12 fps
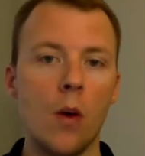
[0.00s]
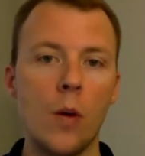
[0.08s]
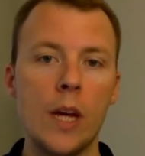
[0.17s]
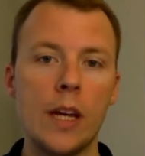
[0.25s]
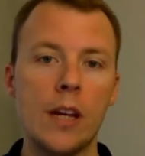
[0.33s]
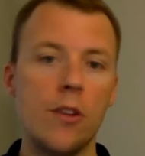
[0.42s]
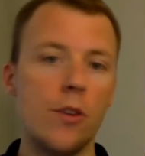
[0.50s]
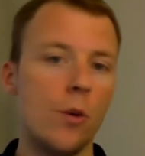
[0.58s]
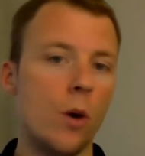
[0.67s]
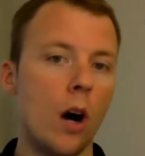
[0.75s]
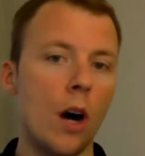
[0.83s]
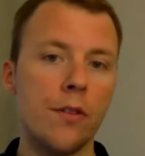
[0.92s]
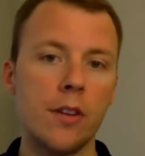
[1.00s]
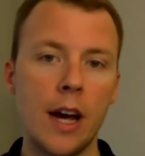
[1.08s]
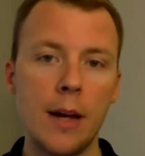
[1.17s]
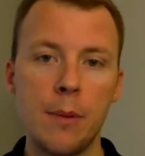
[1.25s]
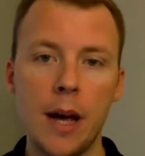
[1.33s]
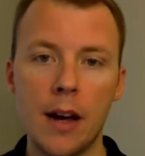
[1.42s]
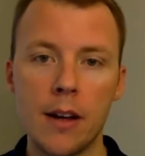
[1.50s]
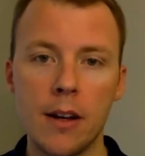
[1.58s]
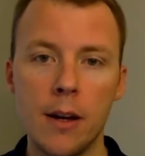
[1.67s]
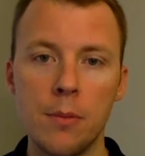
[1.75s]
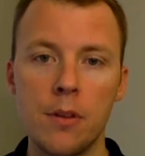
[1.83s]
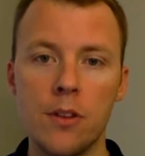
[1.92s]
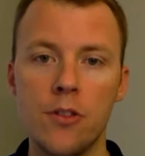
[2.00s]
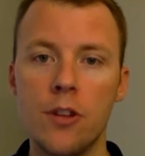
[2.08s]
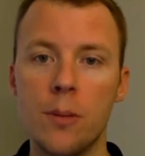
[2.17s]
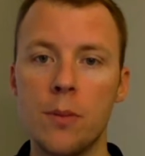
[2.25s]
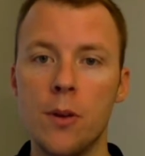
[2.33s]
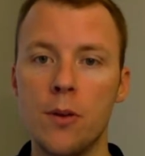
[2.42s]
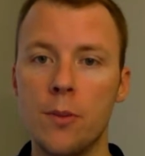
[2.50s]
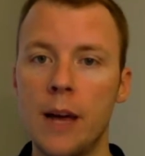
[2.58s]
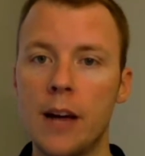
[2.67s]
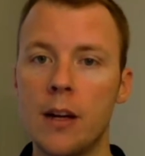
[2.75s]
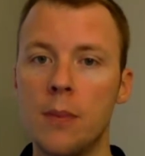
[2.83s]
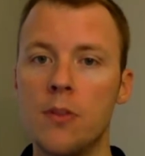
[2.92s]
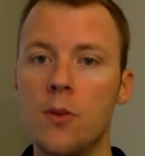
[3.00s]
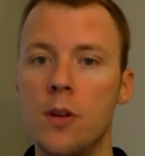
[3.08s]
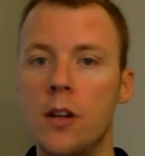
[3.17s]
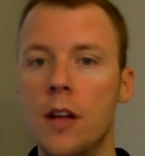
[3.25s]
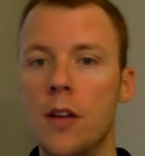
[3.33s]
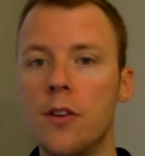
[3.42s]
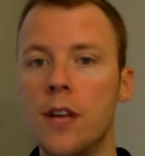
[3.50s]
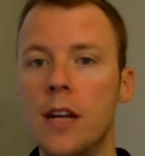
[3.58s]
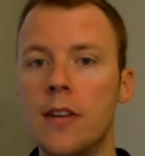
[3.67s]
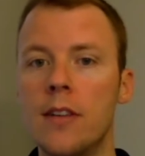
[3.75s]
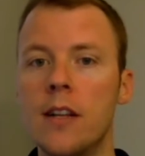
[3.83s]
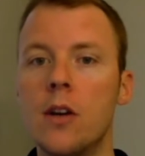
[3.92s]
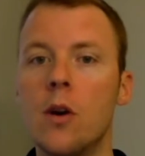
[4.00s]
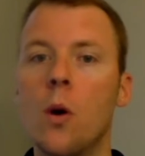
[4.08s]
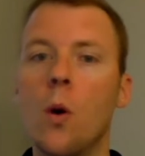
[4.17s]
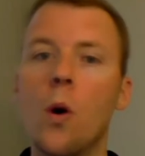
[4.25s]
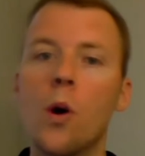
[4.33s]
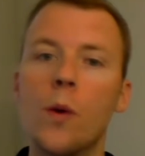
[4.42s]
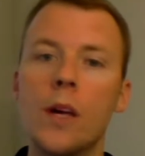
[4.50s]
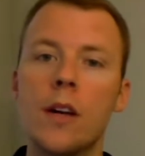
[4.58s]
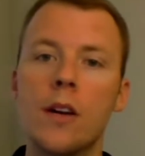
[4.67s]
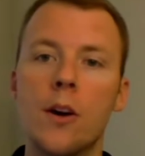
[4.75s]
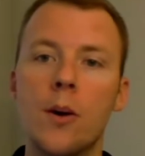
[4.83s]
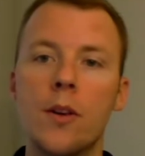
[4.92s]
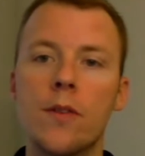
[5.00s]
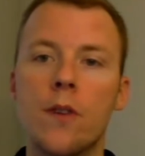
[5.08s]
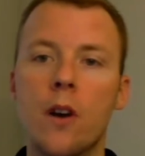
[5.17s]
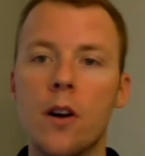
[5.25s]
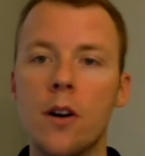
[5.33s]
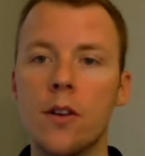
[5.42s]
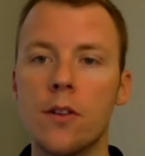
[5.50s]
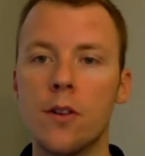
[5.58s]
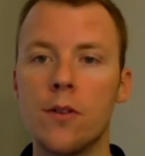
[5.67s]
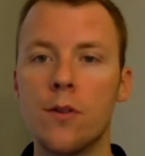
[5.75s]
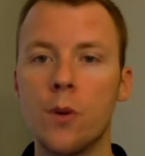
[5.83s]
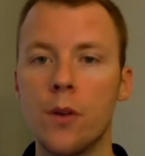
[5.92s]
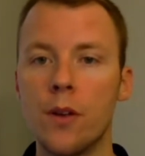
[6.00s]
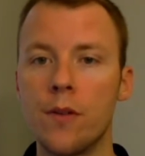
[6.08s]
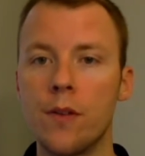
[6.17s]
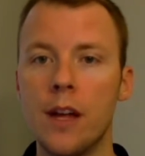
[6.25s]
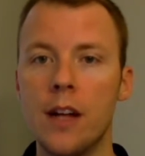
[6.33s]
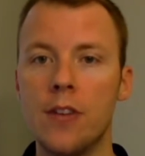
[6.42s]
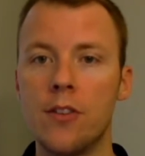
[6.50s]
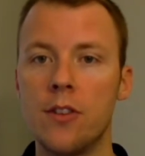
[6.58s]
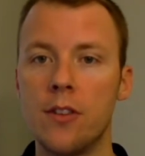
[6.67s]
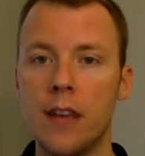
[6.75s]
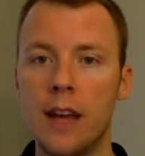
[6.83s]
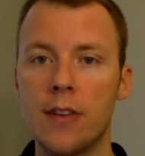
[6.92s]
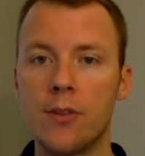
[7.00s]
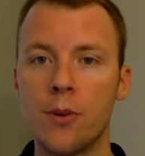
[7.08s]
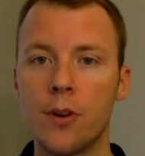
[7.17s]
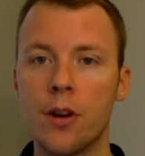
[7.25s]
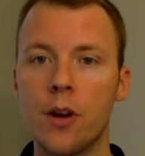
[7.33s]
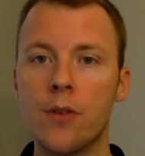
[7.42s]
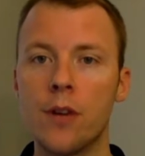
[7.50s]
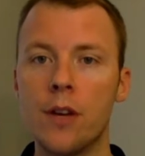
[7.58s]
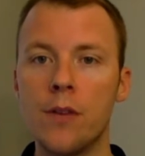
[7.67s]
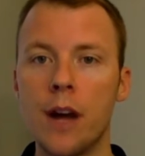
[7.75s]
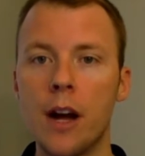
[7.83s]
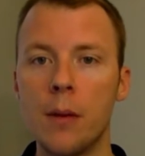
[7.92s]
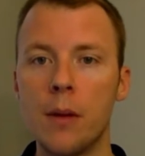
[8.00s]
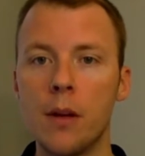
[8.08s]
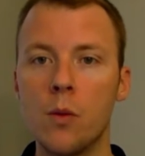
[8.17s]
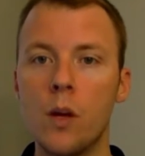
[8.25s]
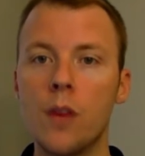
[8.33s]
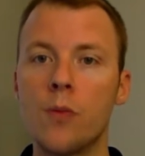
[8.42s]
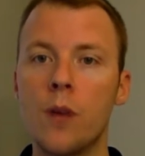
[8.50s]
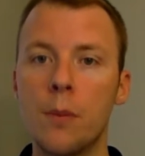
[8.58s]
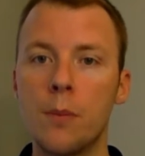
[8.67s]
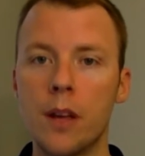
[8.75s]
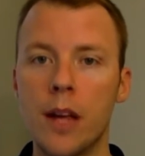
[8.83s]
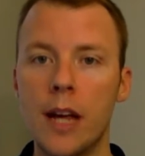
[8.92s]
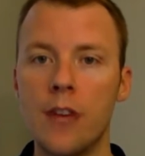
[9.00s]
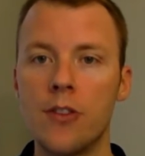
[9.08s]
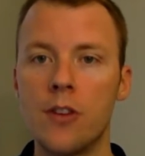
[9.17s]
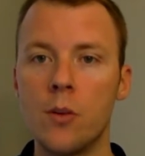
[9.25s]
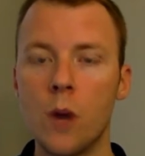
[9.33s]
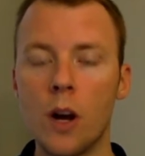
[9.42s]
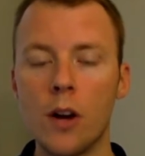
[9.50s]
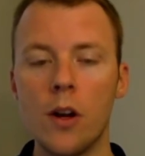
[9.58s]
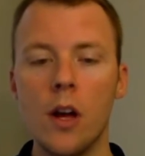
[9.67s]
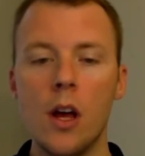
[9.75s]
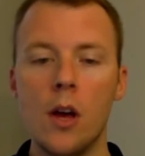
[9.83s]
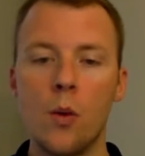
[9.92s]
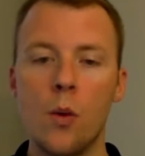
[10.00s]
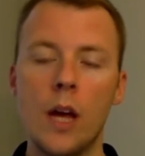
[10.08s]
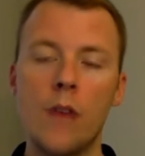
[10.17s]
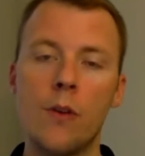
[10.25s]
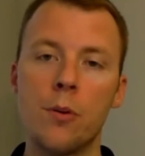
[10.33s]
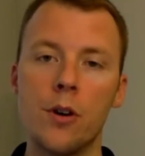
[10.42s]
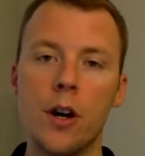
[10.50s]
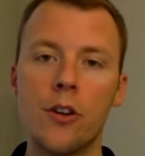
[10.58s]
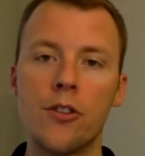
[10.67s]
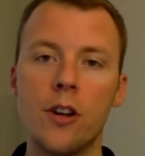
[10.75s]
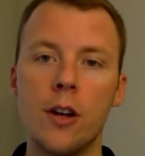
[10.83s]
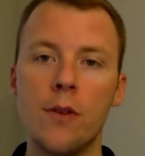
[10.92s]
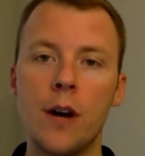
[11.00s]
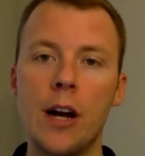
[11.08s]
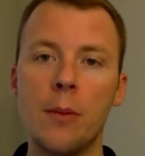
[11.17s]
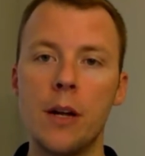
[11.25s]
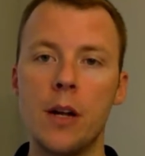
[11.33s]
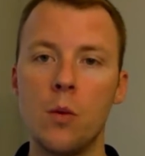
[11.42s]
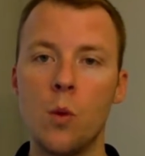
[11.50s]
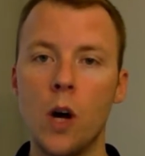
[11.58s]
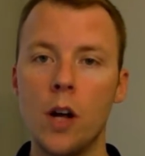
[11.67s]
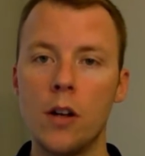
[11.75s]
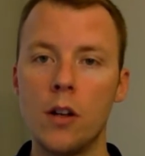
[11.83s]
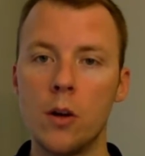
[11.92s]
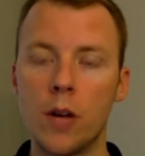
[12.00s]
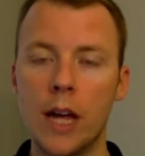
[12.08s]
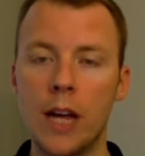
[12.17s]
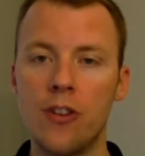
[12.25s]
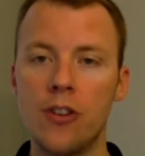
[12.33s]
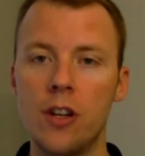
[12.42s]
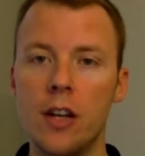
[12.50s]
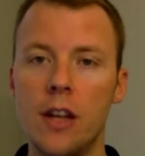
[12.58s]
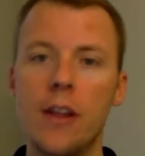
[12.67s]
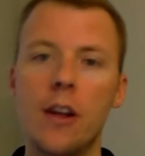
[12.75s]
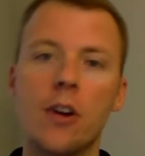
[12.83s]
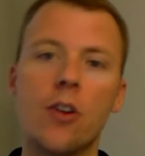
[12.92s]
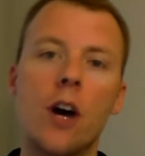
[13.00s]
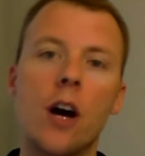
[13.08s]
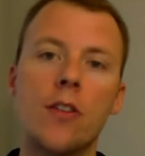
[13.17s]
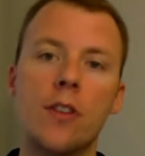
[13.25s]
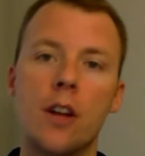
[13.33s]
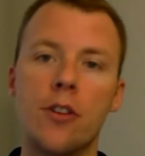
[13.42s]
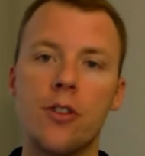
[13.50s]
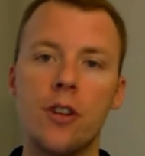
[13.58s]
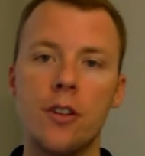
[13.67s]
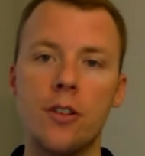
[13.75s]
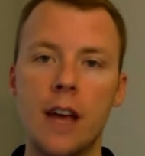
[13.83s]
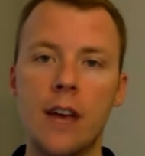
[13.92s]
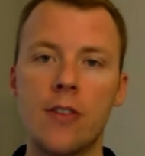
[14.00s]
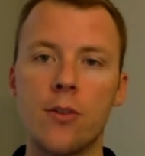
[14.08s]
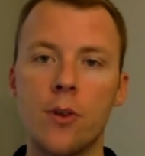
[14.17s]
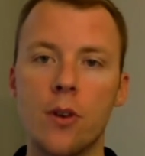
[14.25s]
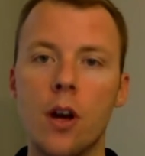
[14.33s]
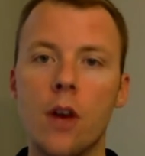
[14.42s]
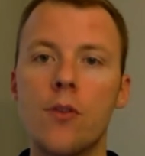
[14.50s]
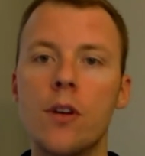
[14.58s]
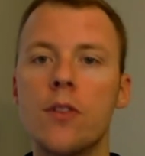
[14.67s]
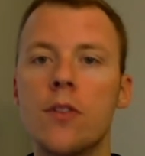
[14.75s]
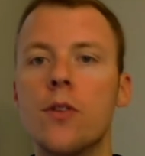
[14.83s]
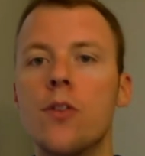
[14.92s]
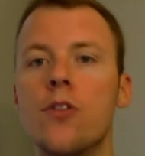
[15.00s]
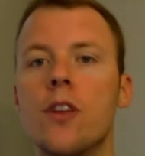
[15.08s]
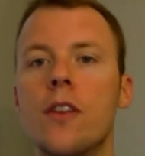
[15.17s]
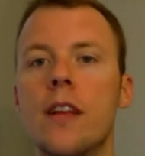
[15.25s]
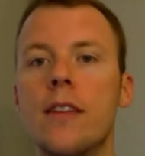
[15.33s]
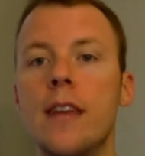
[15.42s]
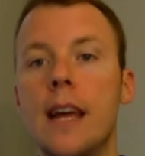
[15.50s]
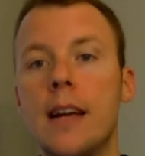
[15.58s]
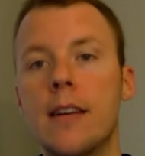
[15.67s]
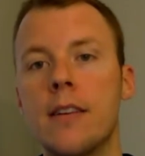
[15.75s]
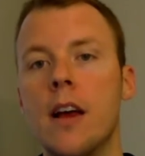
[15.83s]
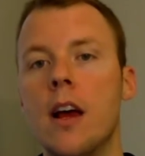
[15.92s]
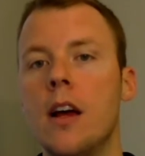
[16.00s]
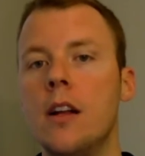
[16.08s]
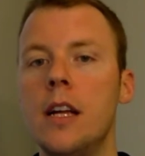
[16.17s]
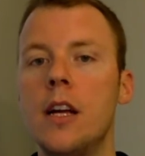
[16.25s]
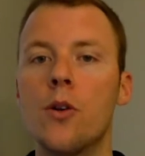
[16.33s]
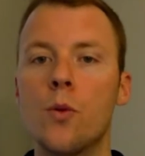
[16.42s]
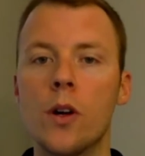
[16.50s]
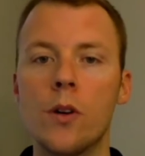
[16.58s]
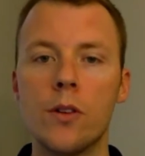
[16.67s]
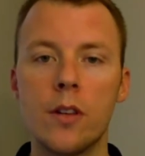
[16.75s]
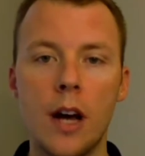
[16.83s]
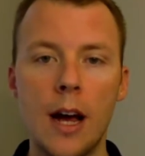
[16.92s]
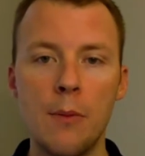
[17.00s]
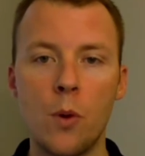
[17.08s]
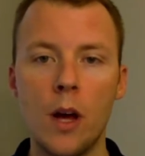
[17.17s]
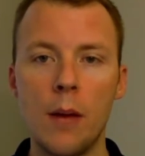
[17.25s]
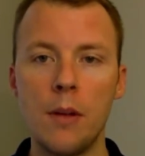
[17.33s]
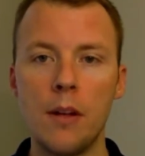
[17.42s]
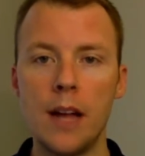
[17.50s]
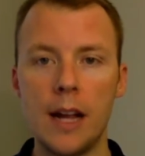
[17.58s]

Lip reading: We can do offsite backups and ship those backups to another data center, or we can go as far as a fully fledged disaster recovery environment with replication, where we have a production environment in one location and then a cross-country disaster recovery solution that takes near real-time web and